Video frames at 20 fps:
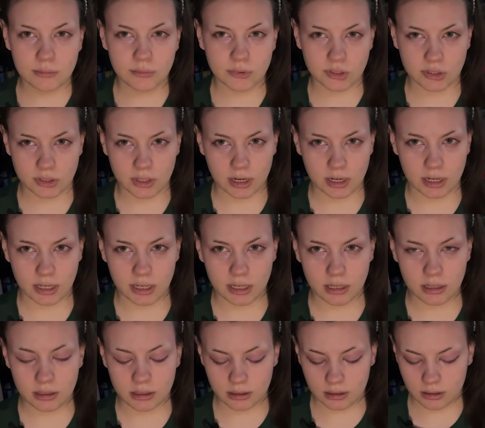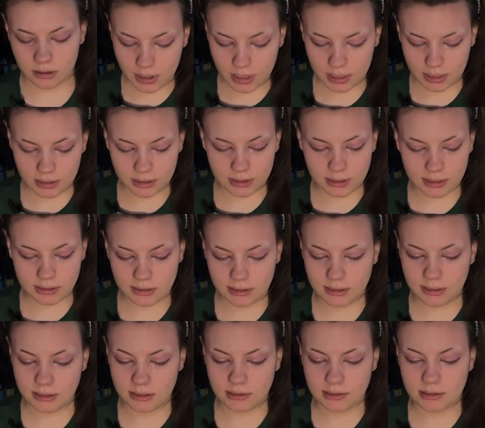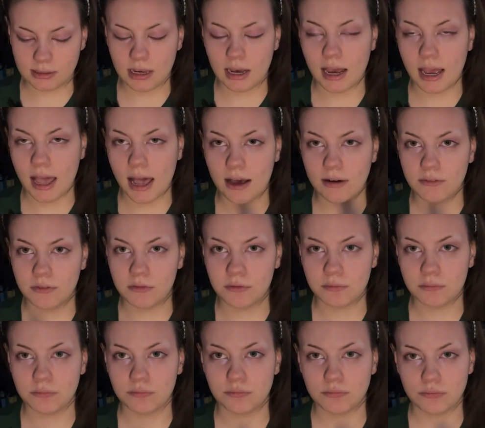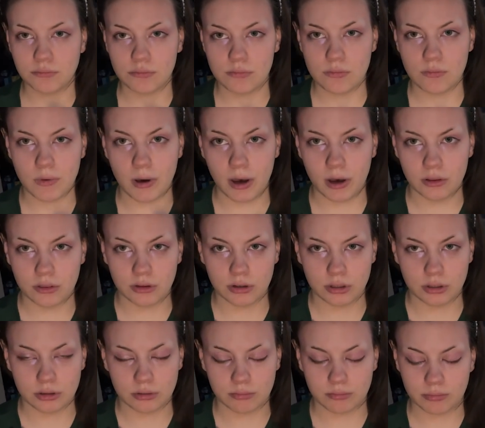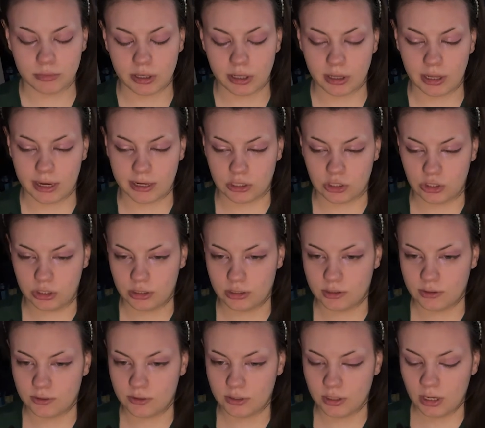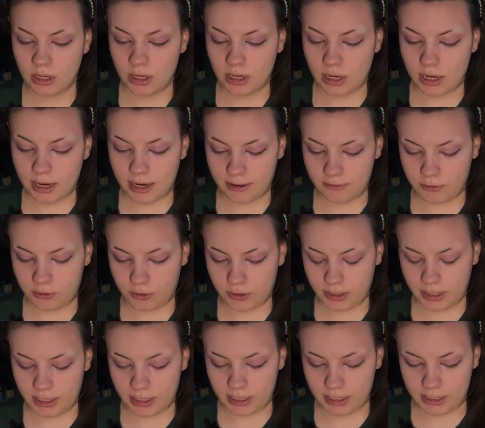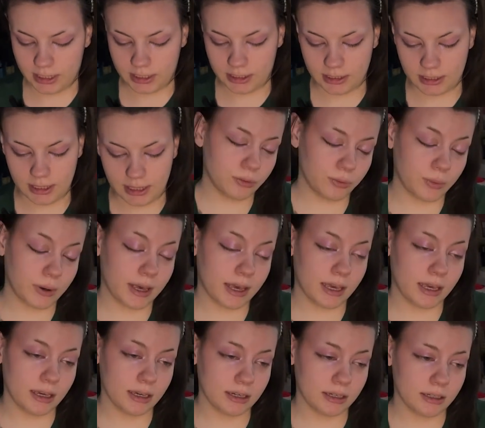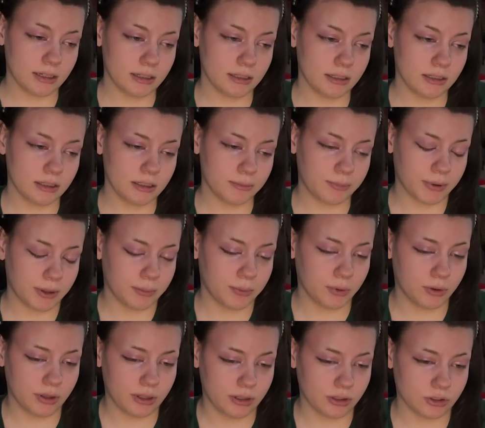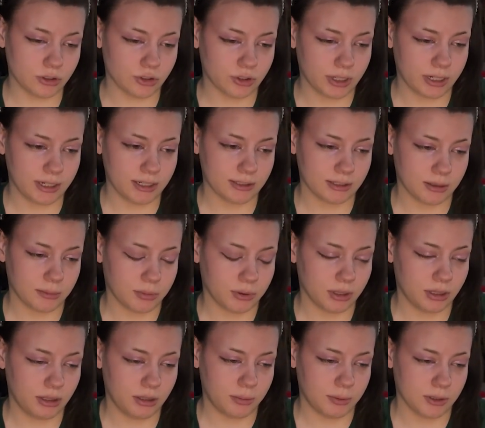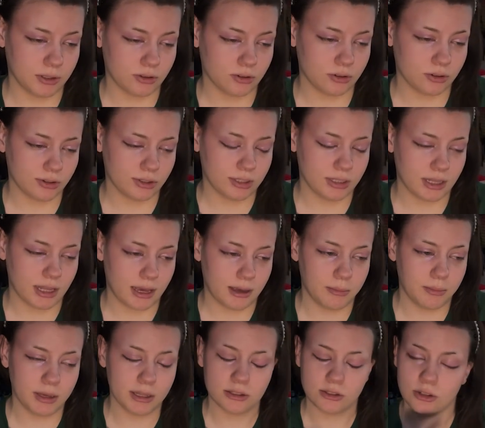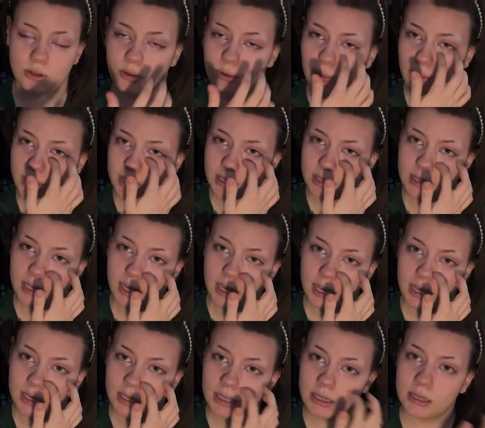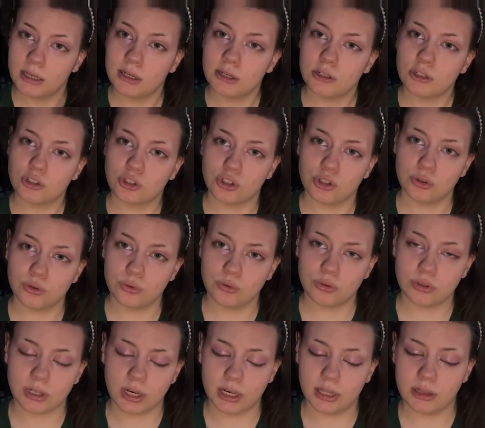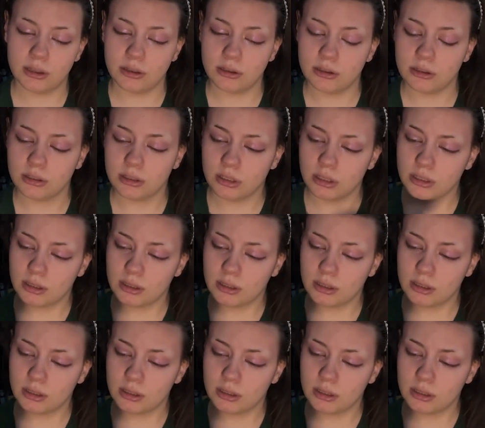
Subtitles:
studying. But I have other collections I've created. The way people illustrate is completely personal to them, and so the way that they choose and